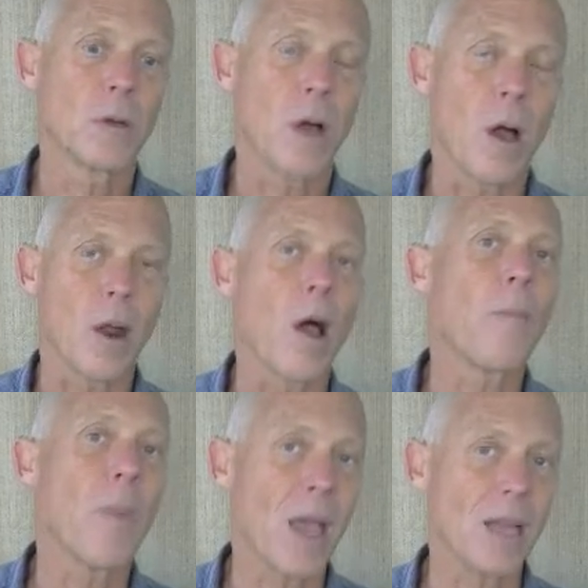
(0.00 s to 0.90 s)
on all
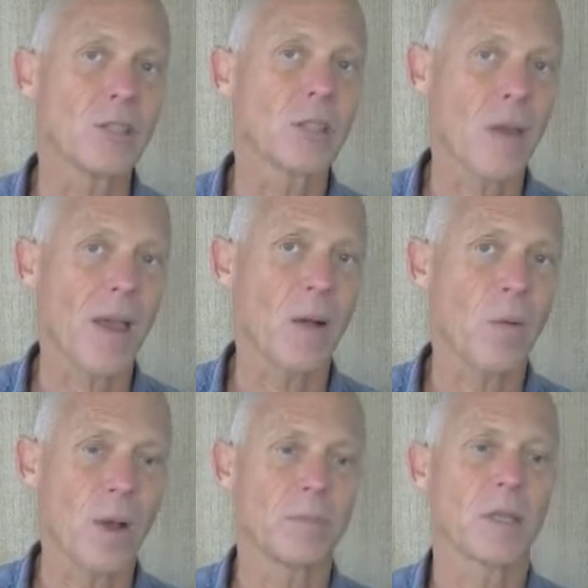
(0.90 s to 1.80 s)
pages on that
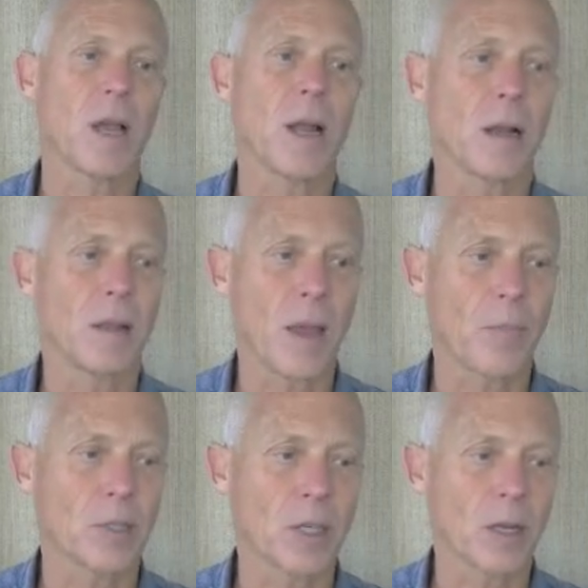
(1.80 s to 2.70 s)
website, that
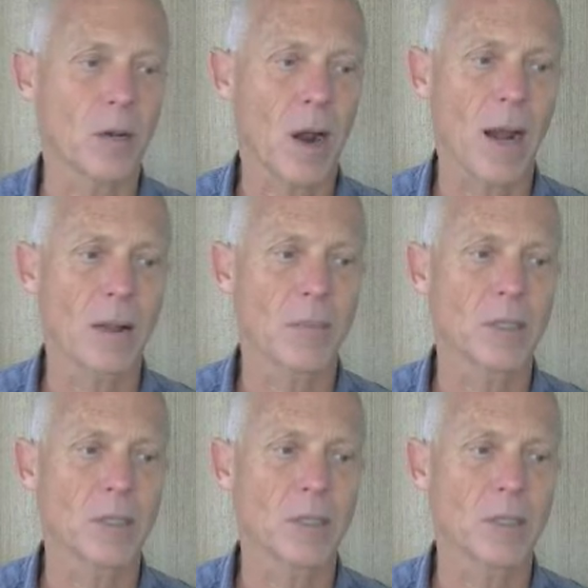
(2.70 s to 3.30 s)
particular item.